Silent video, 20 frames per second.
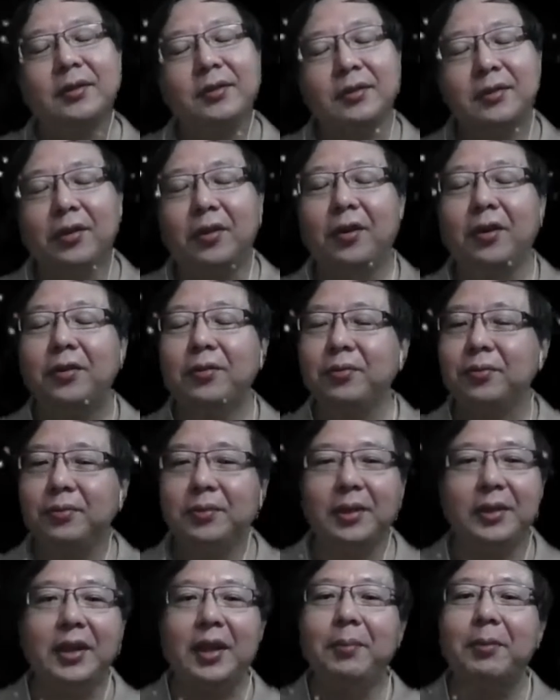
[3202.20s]
or
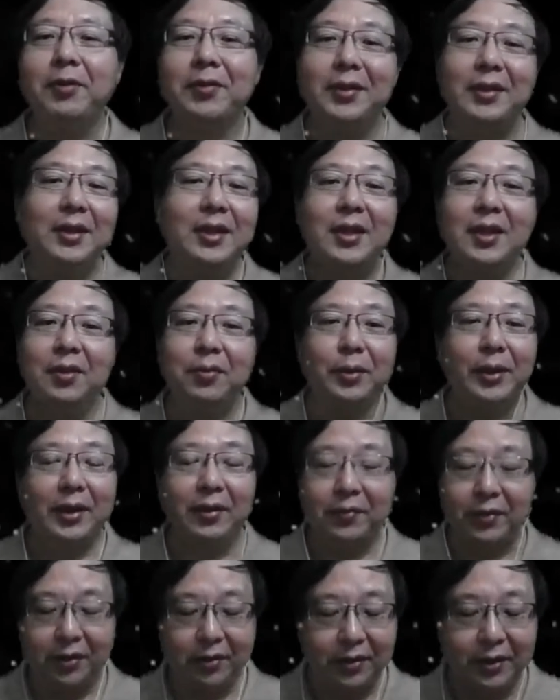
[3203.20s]
the name of the key,
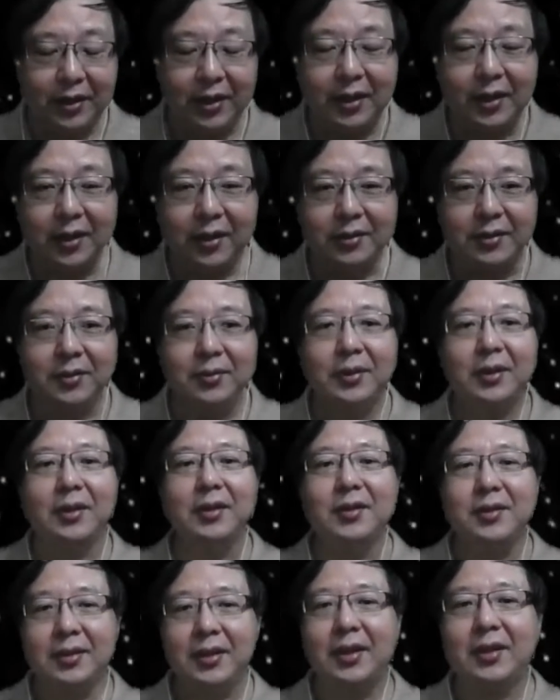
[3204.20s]
whatever your key is. In
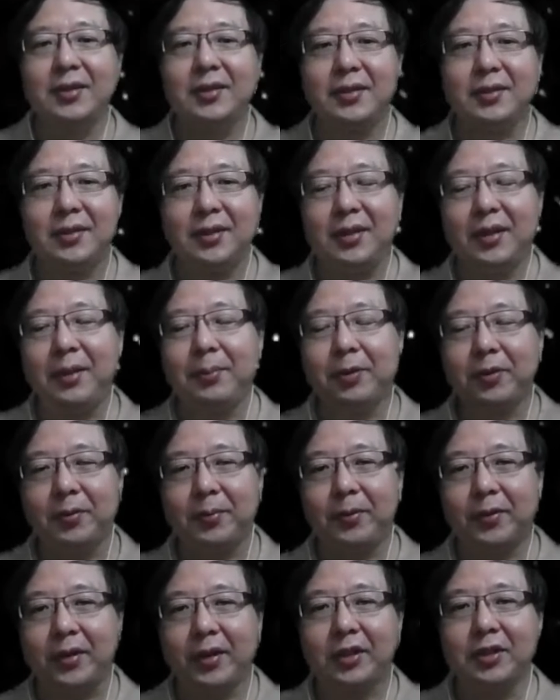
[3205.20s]
this case, it's the name of the
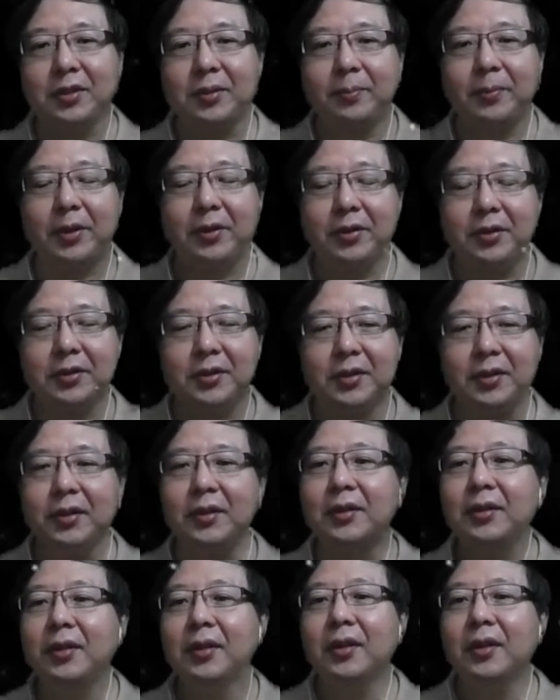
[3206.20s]
parishioner.